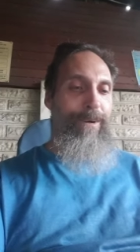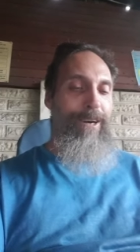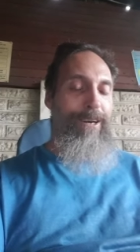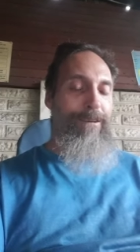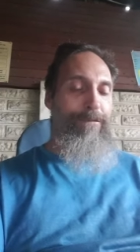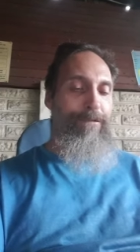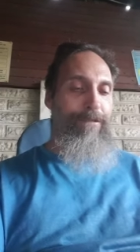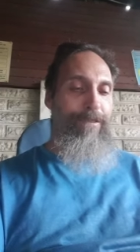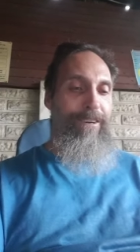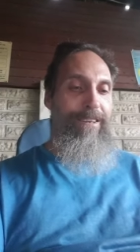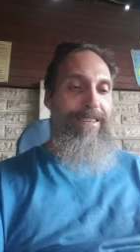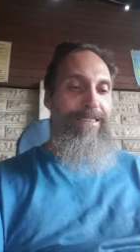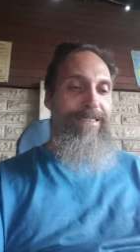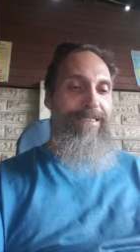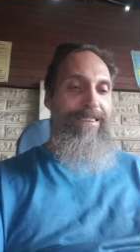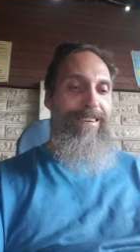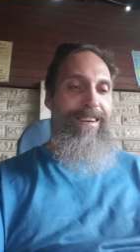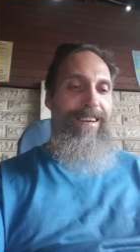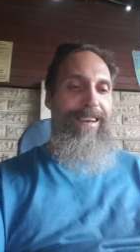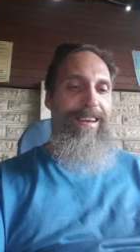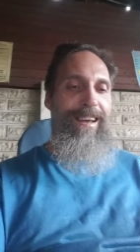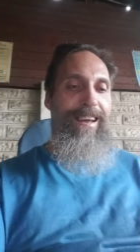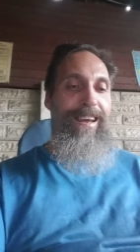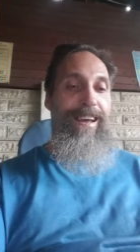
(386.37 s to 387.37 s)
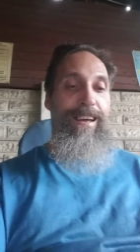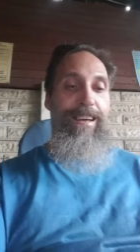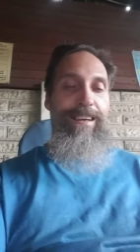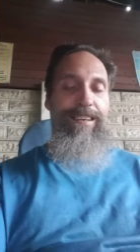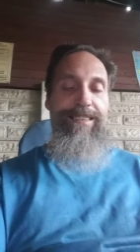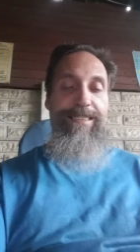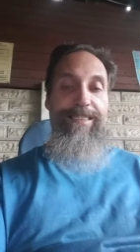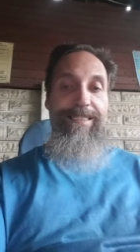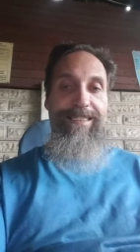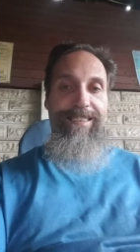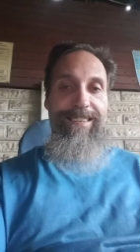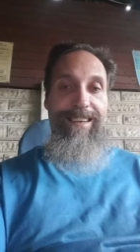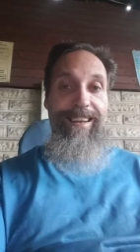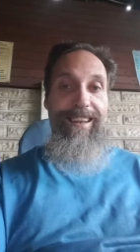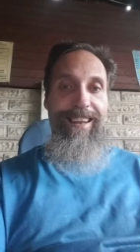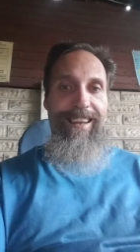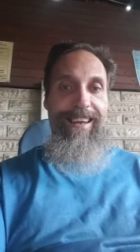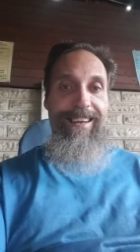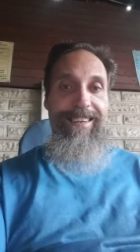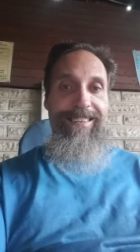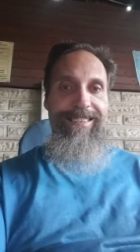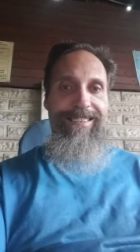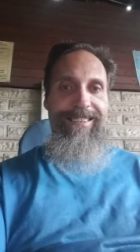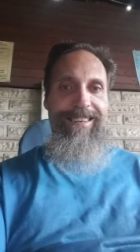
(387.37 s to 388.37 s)
wait for it,
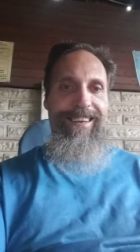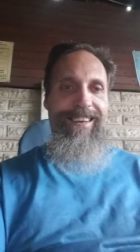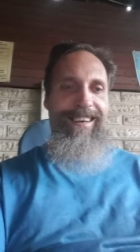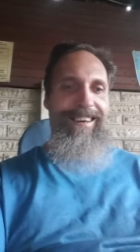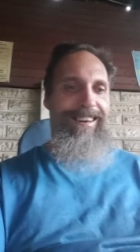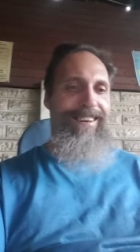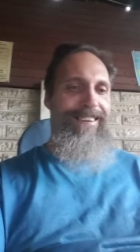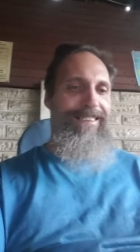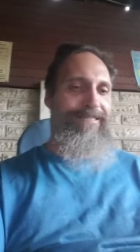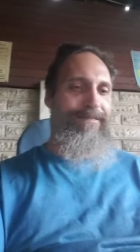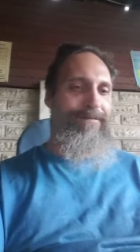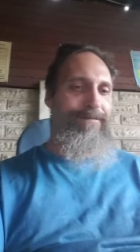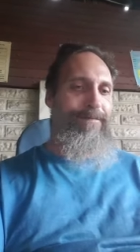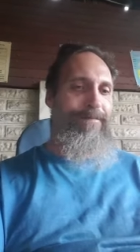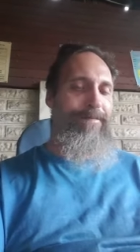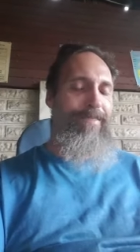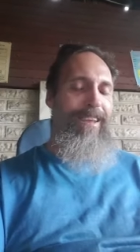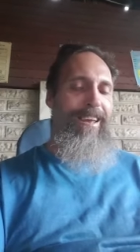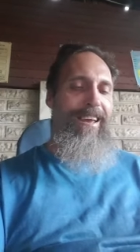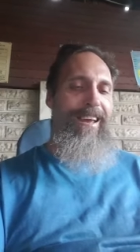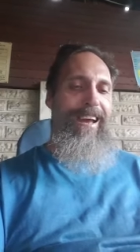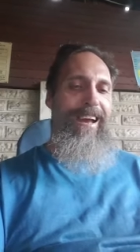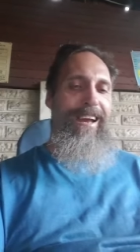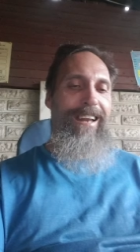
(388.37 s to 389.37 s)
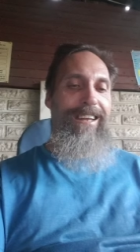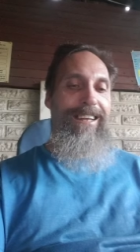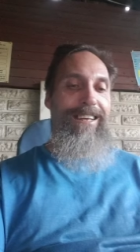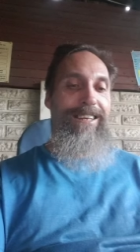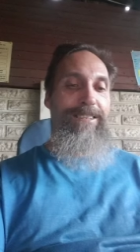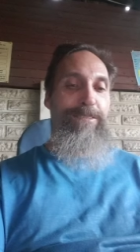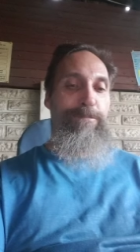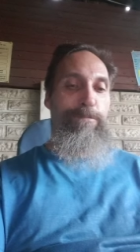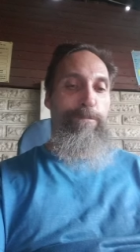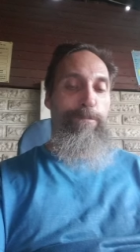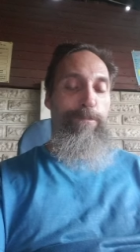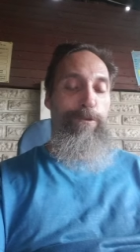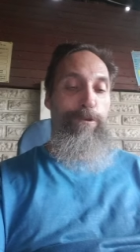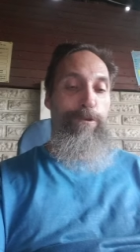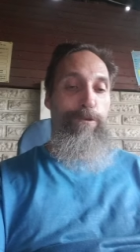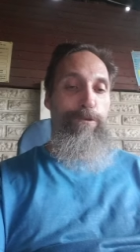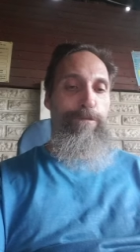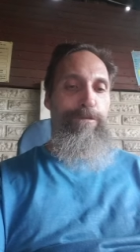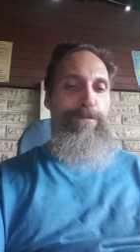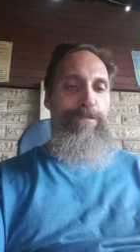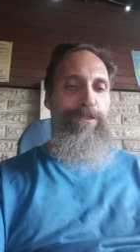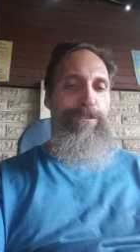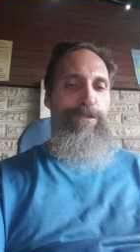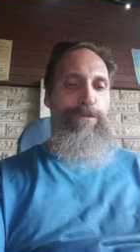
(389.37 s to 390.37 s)
Zelensky and his
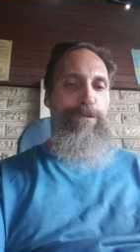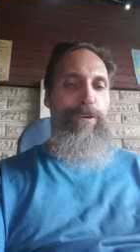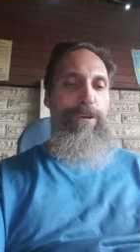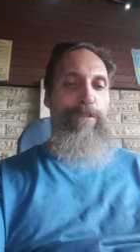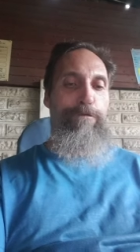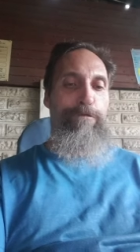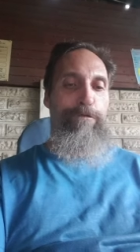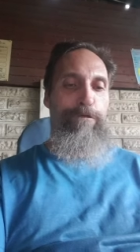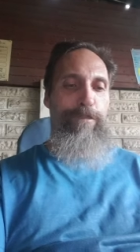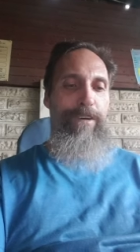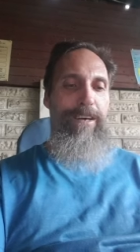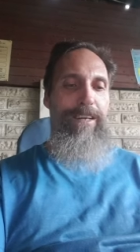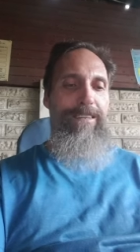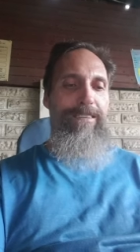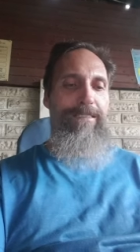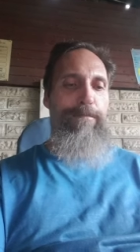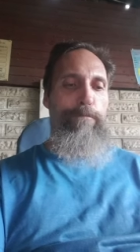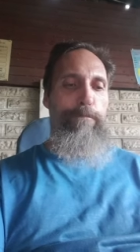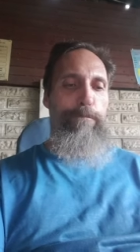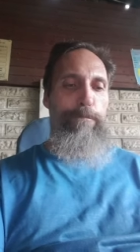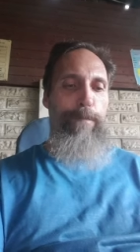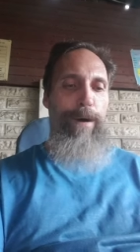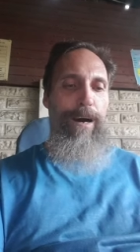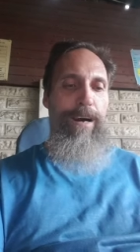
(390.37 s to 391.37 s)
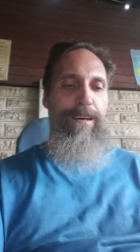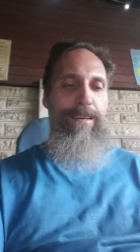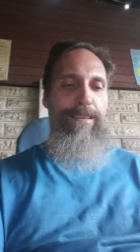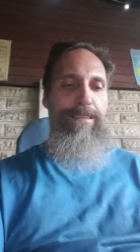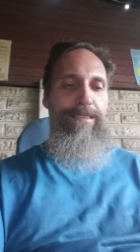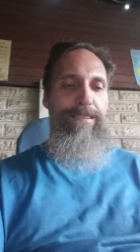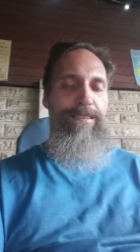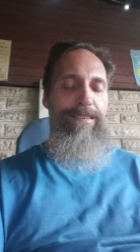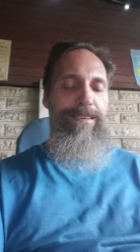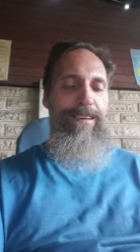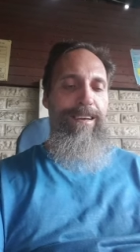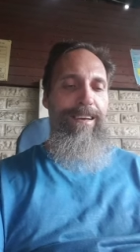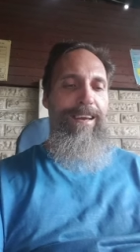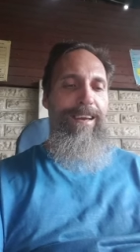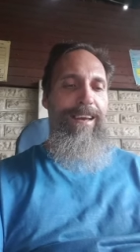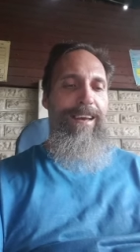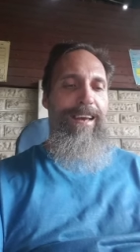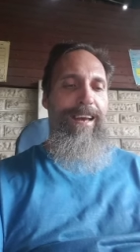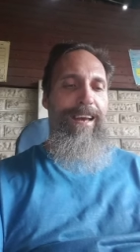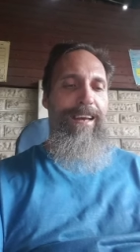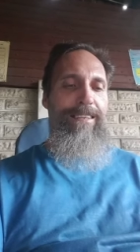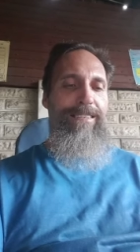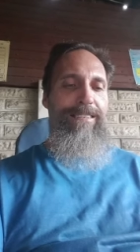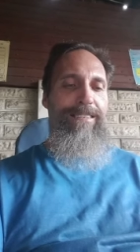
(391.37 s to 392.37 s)
moves to evict monks
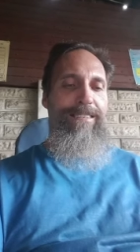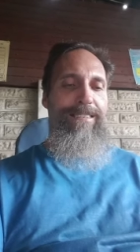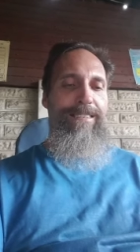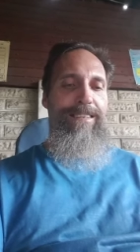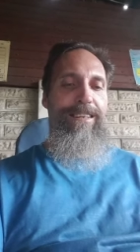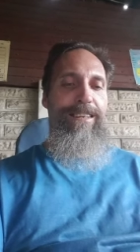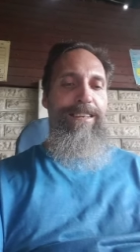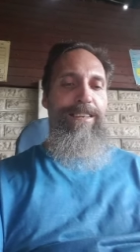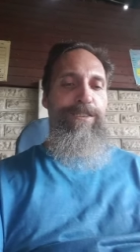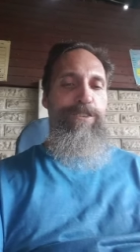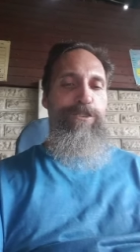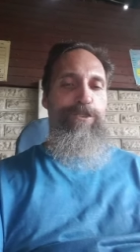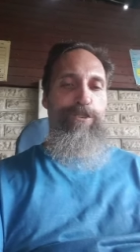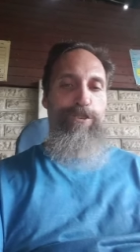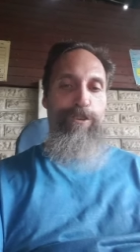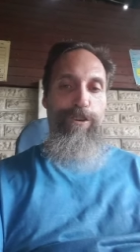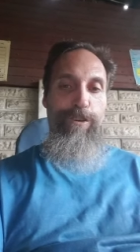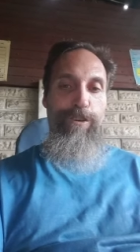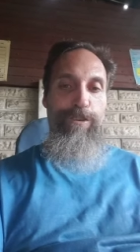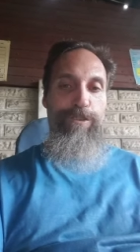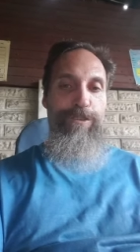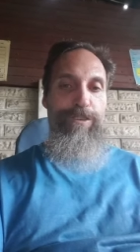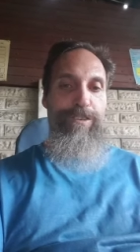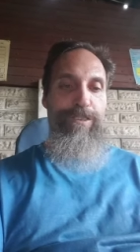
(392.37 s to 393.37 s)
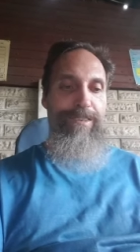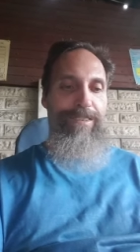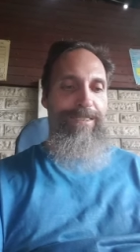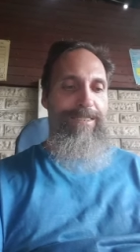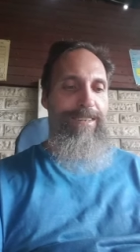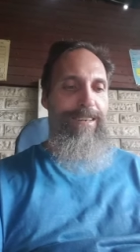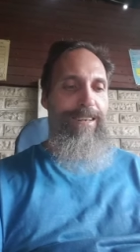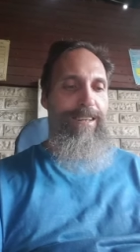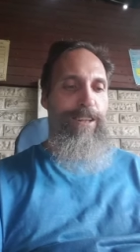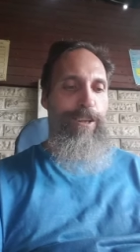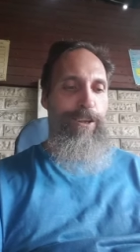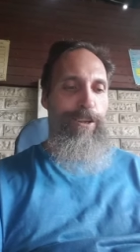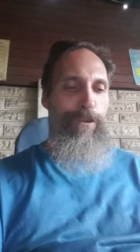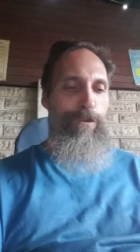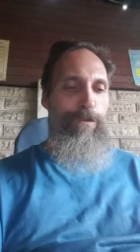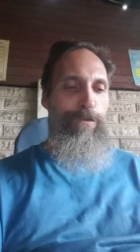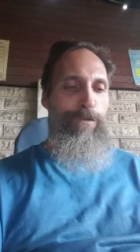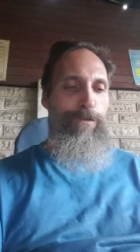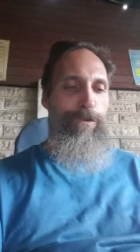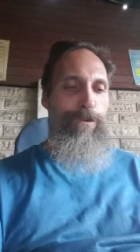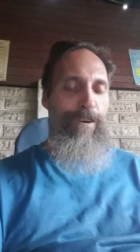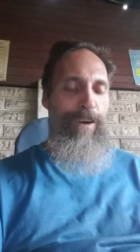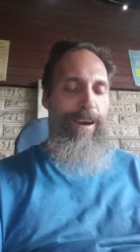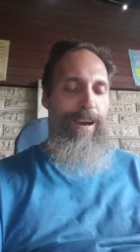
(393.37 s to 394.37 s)
and seize churches in the
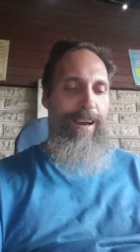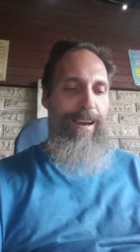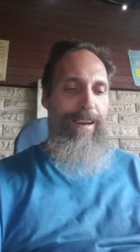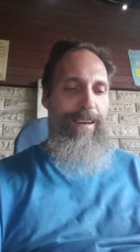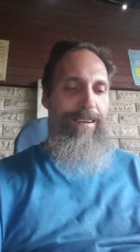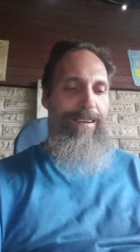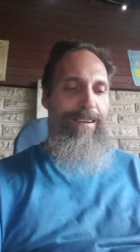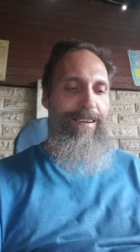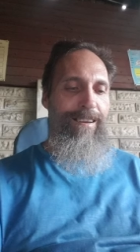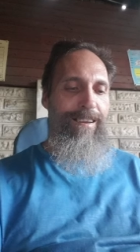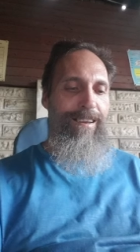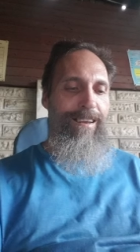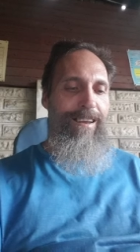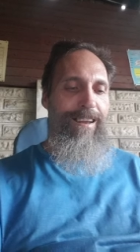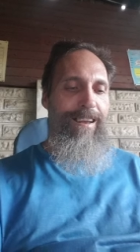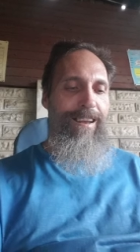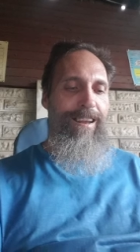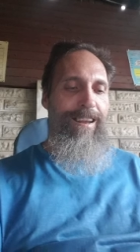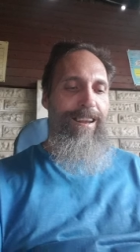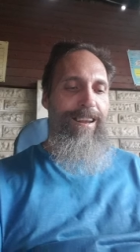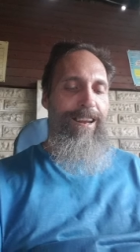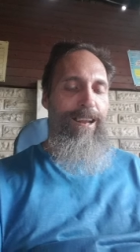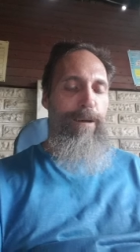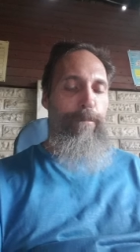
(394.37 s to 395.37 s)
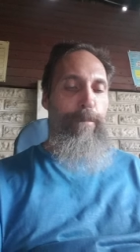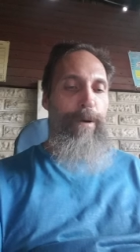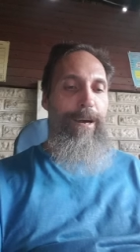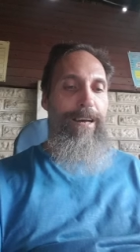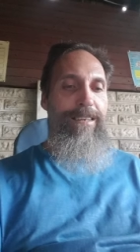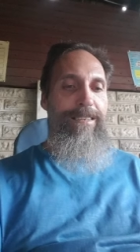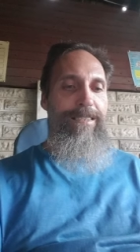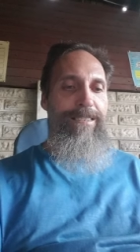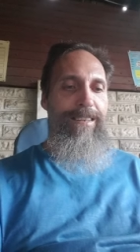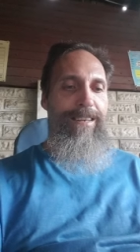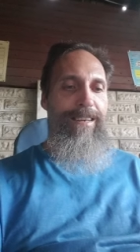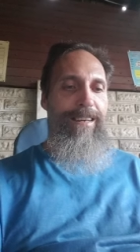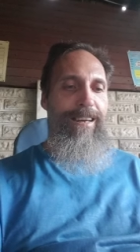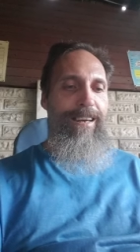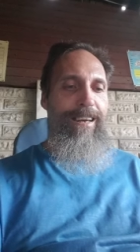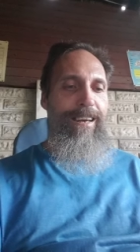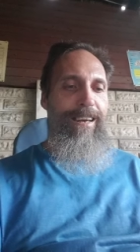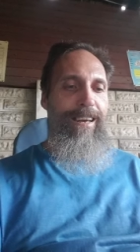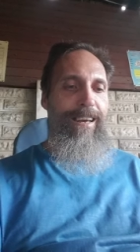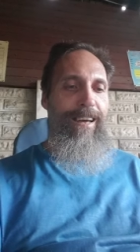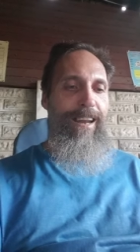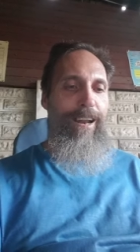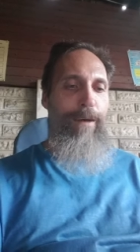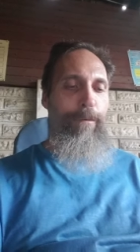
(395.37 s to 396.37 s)
Ukraine. Now,
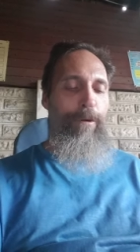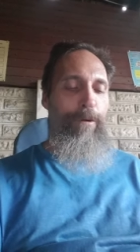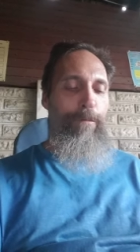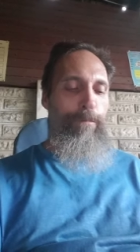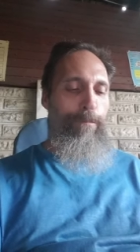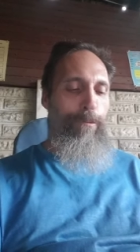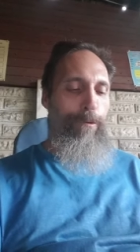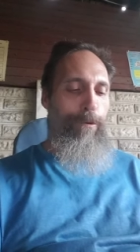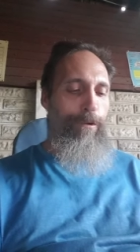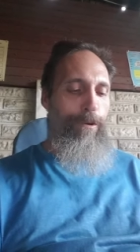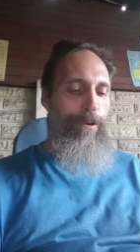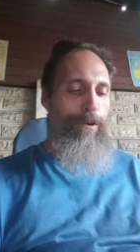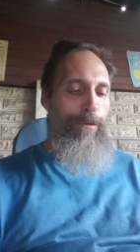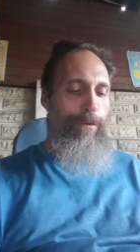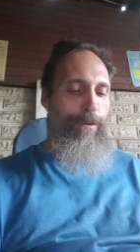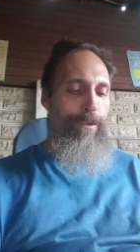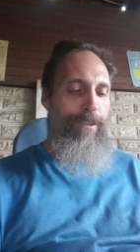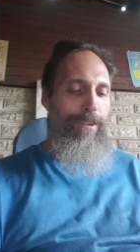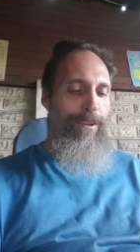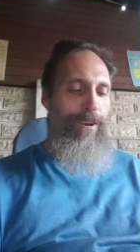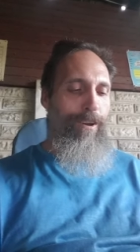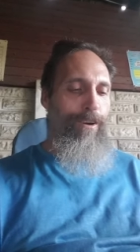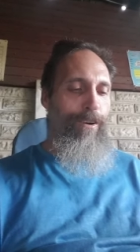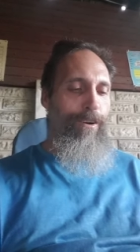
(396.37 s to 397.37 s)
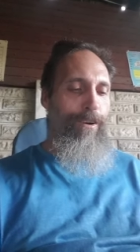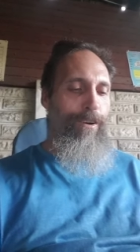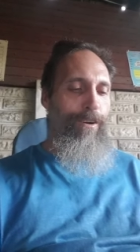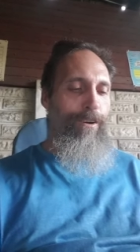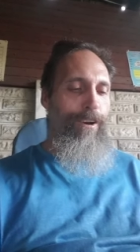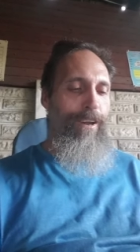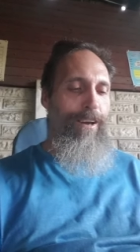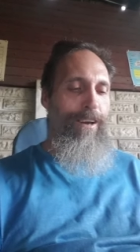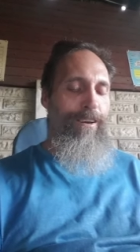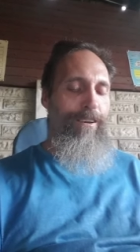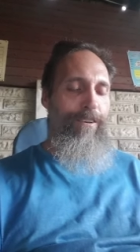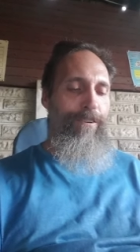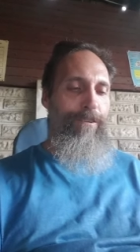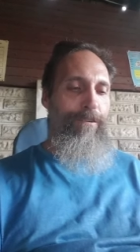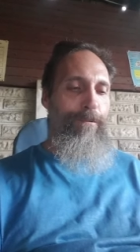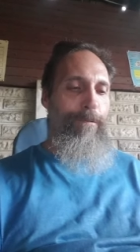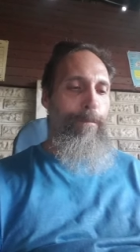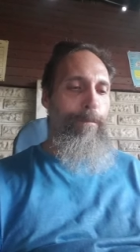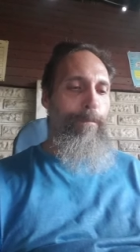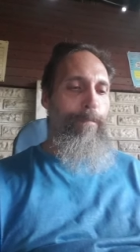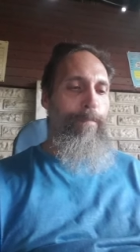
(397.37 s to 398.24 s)
basically, and I won't bore you with the long article,